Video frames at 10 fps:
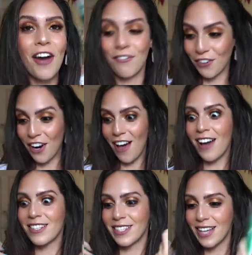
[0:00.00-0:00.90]
for
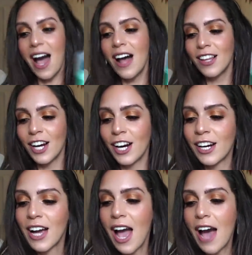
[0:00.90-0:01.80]
a
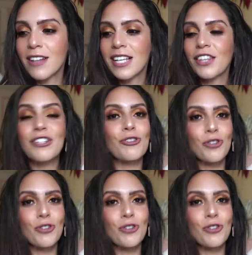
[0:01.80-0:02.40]
dollar i was like there's